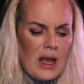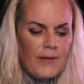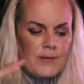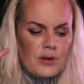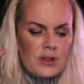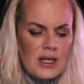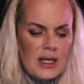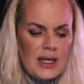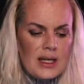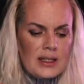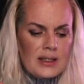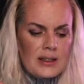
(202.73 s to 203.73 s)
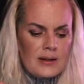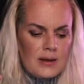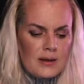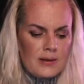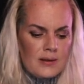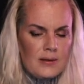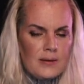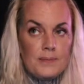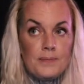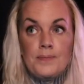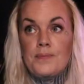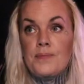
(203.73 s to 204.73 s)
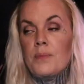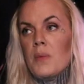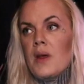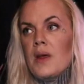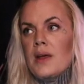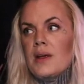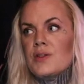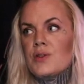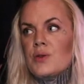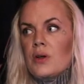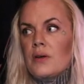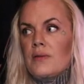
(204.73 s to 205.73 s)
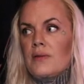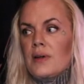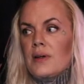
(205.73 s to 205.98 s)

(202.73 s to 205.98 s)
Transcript: effort in sort of